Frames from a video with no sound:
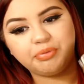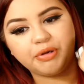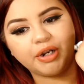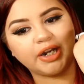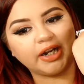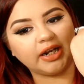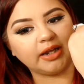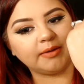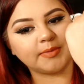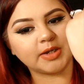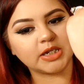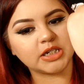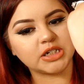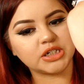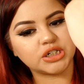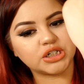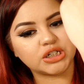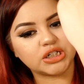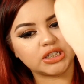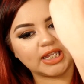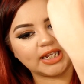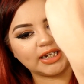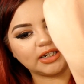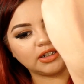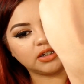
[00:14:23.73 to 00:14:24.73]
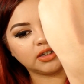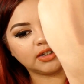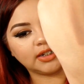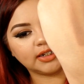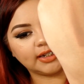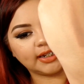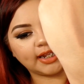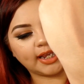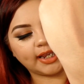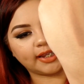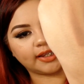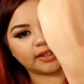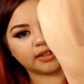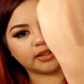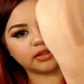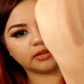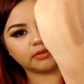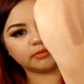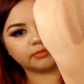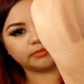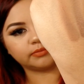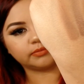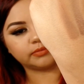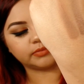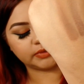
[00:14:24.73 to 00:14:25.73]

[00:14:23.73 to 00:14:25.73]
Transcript: pretty much they look alike.